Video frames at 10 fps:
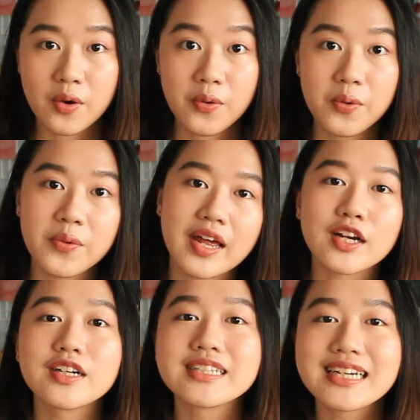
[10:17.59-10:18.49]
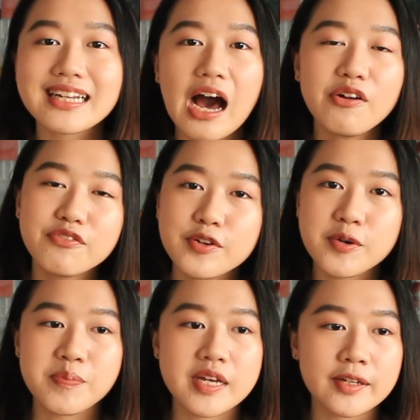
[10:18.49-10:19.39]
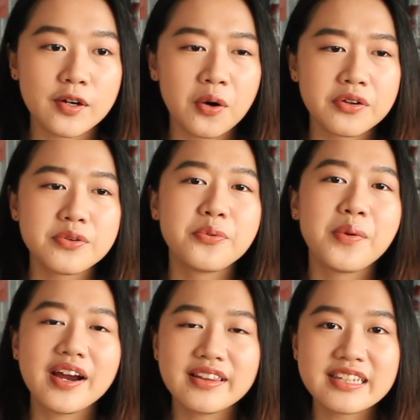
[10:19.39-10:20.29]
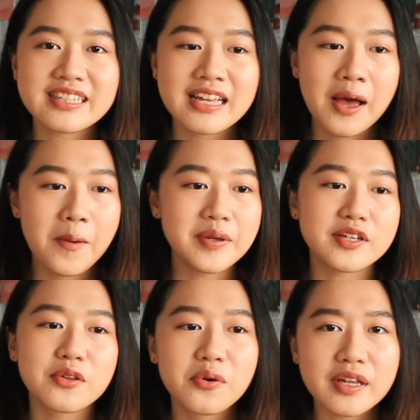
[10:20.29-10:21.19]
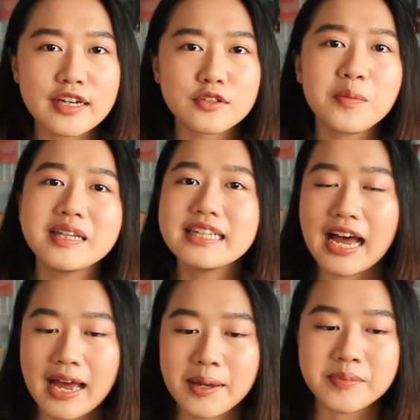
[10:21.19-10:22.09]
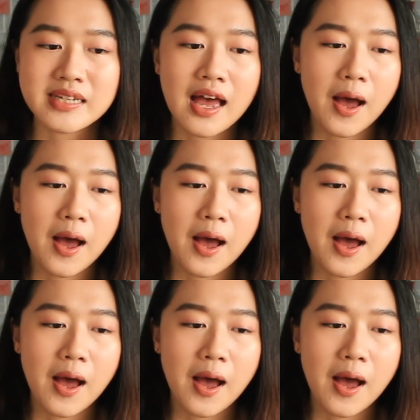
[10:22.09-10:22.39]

oh, that girl's like an outfit repeater, or you wear this piece of clothing so many times.